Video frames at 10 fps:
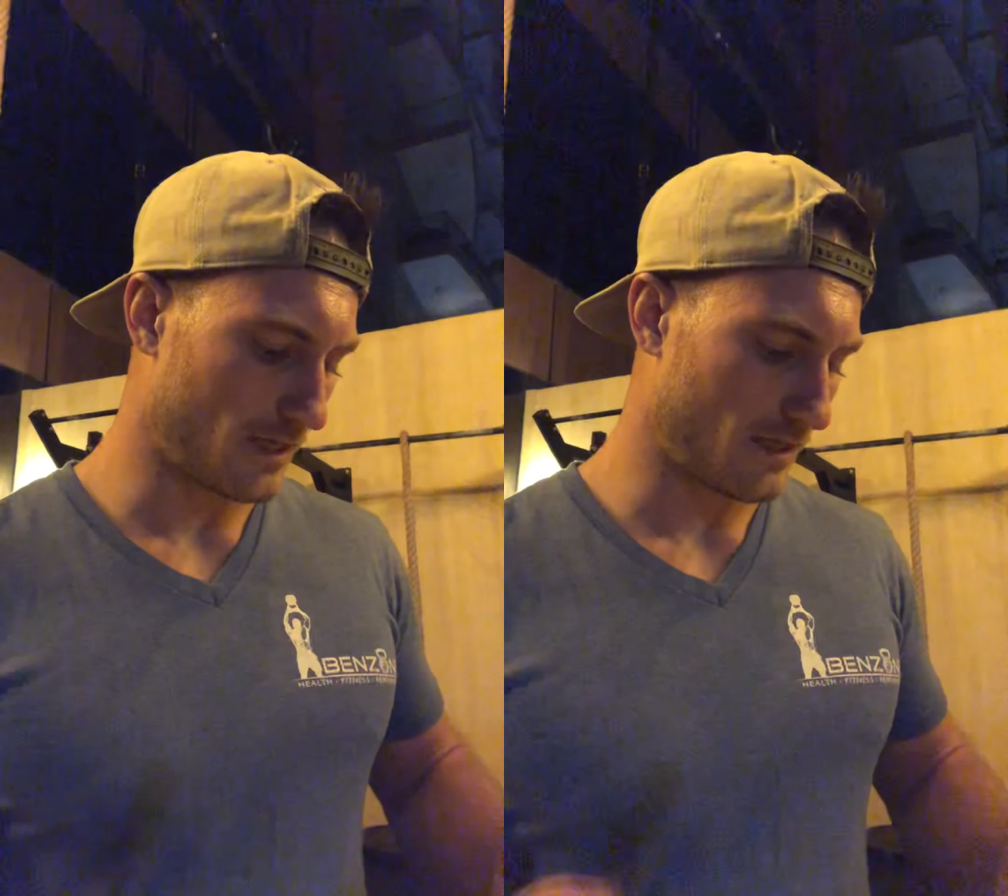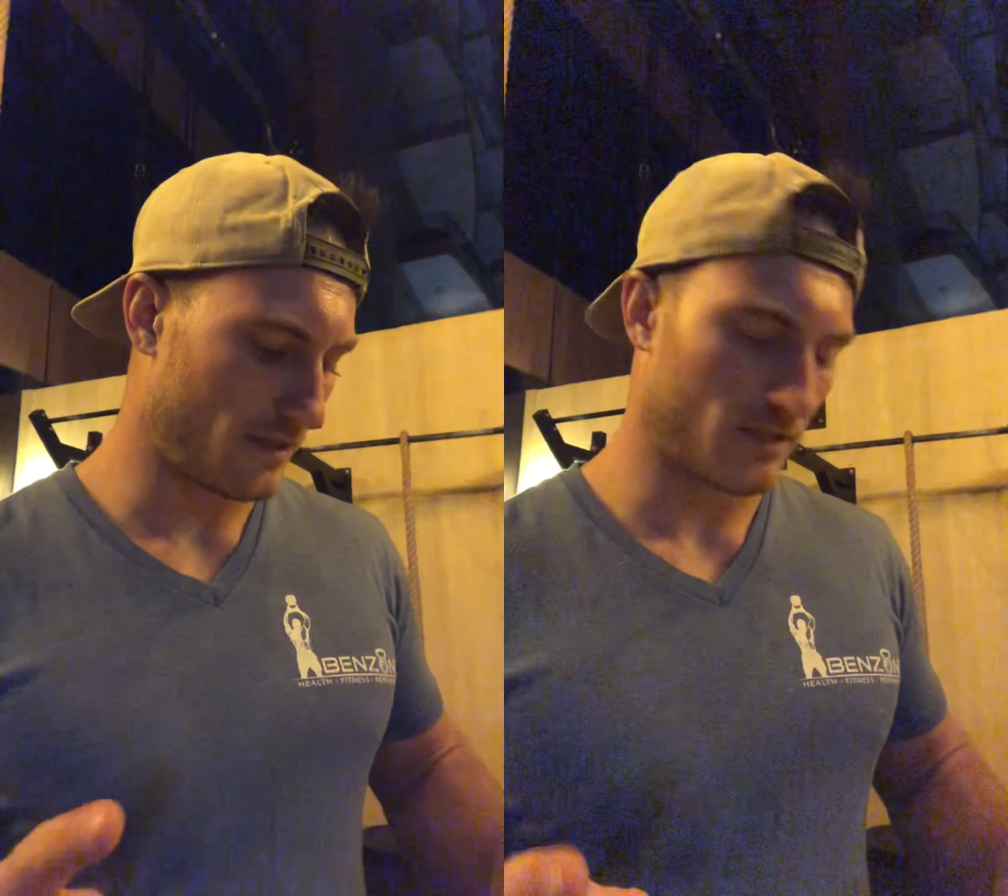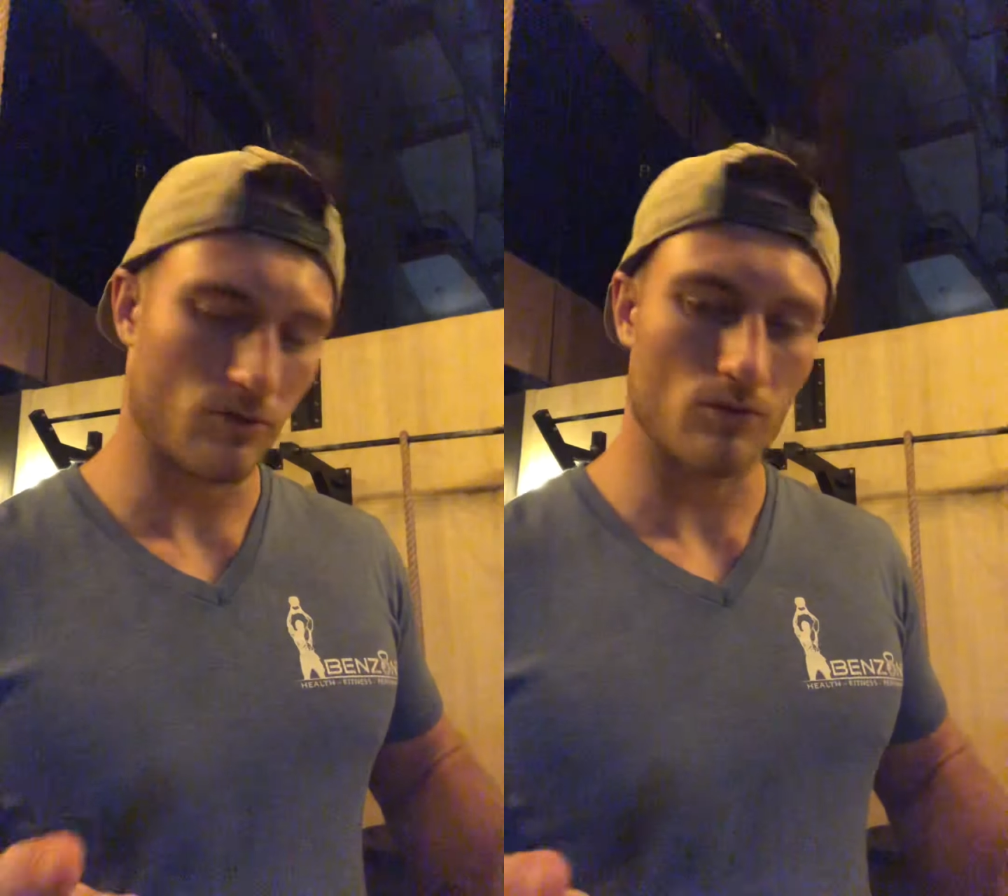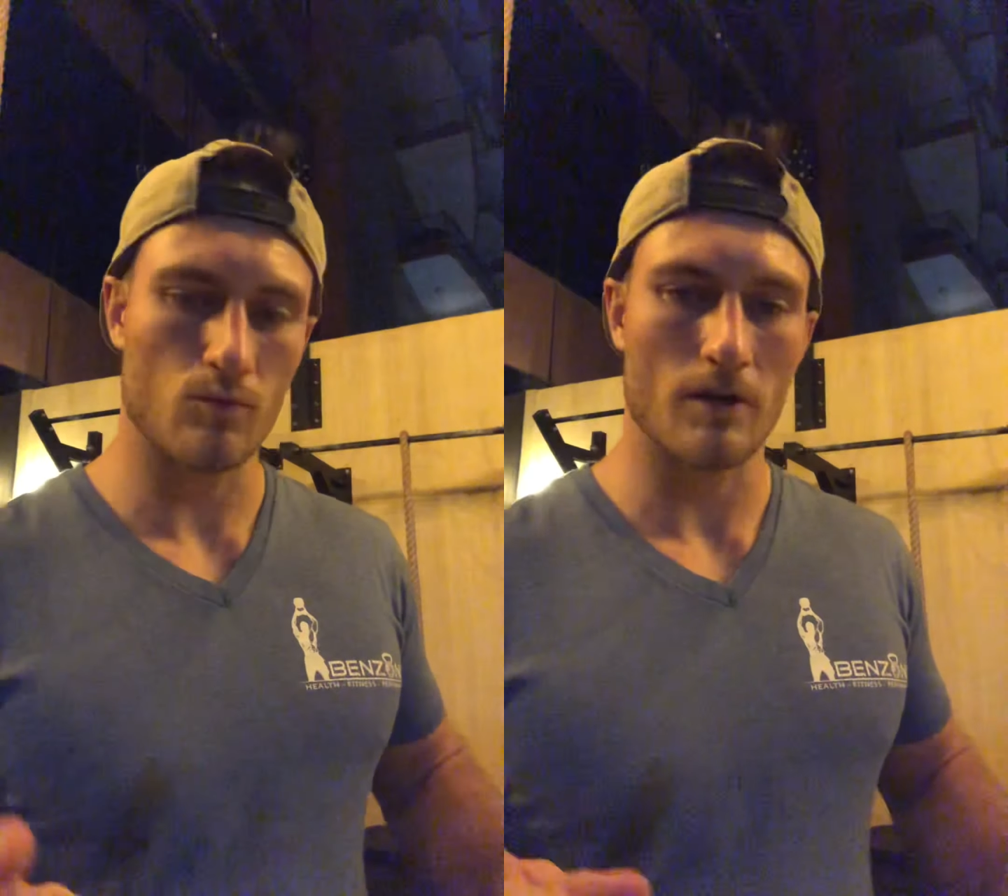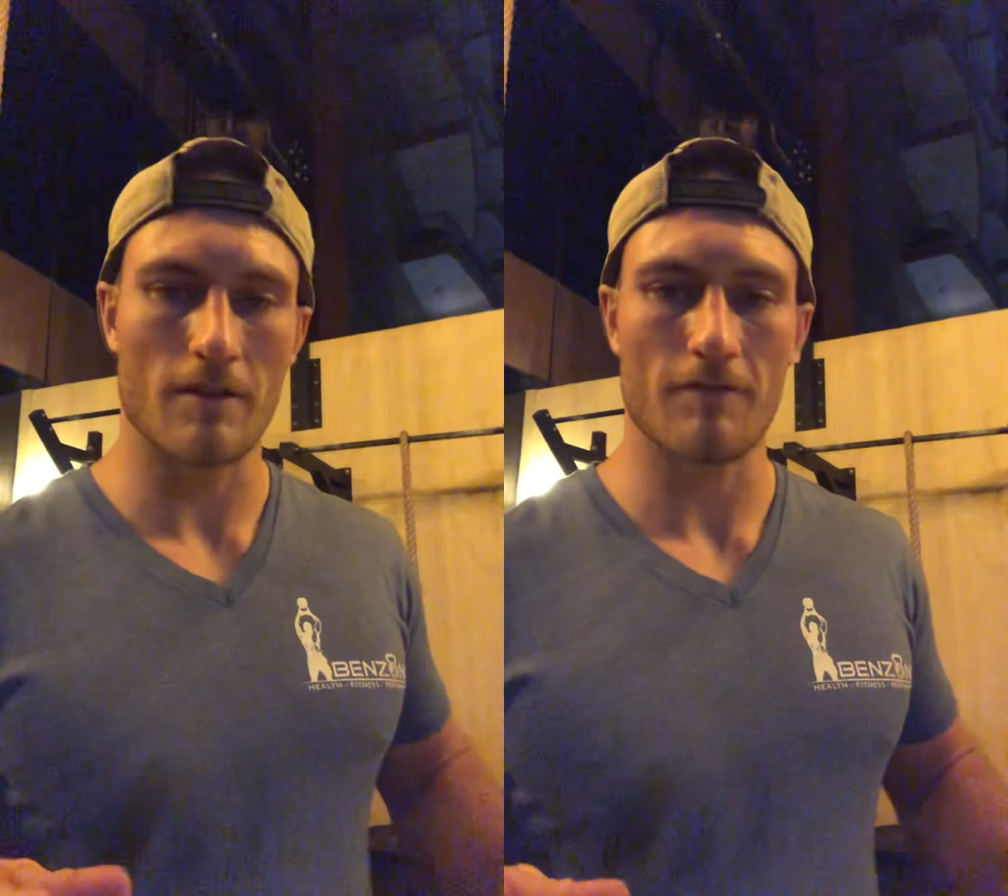This was one
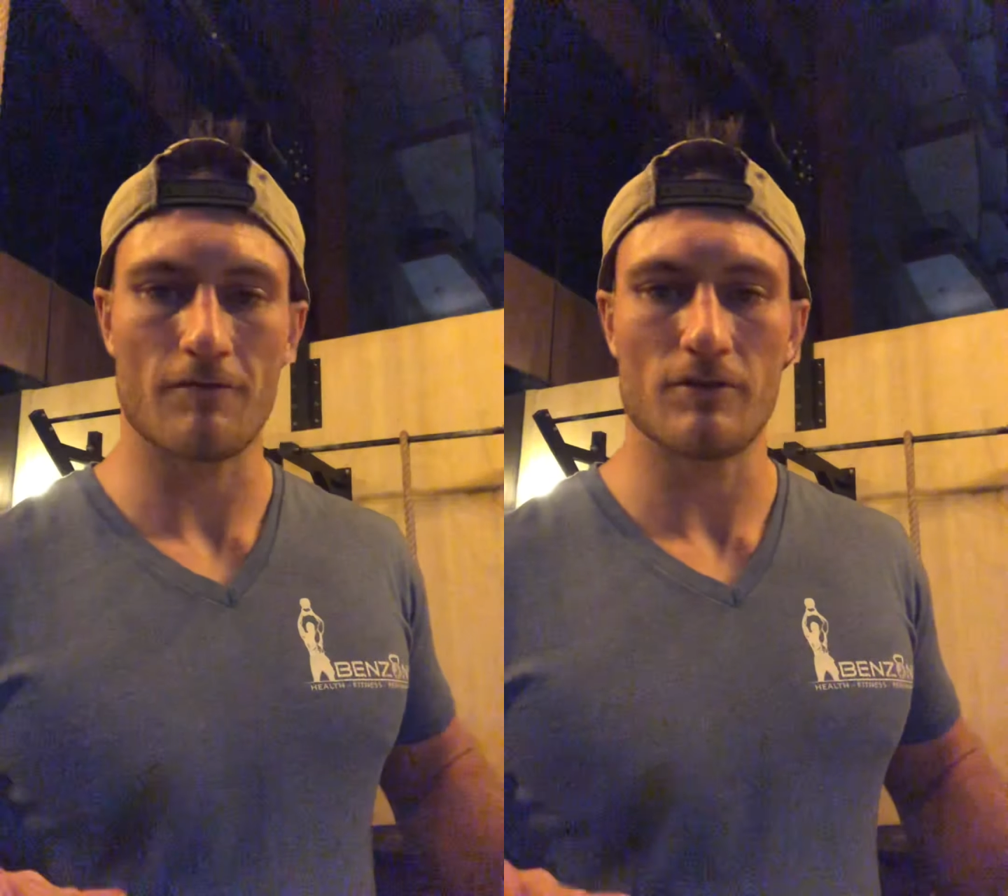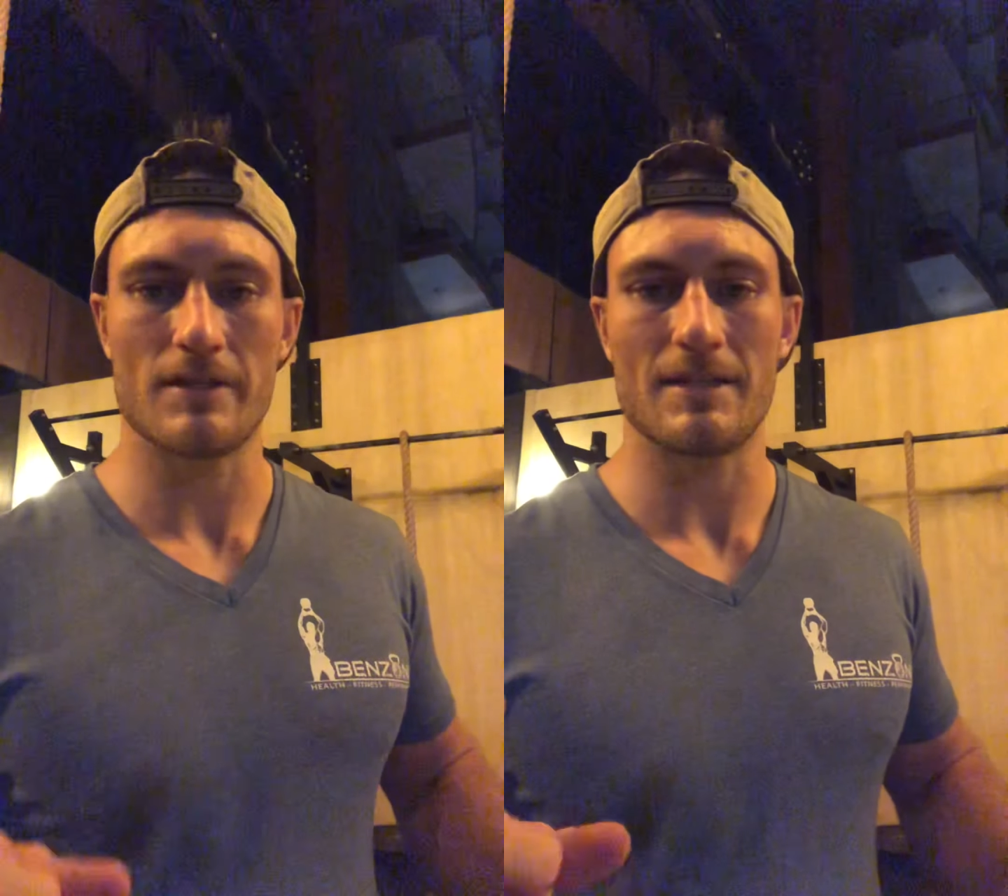of the first things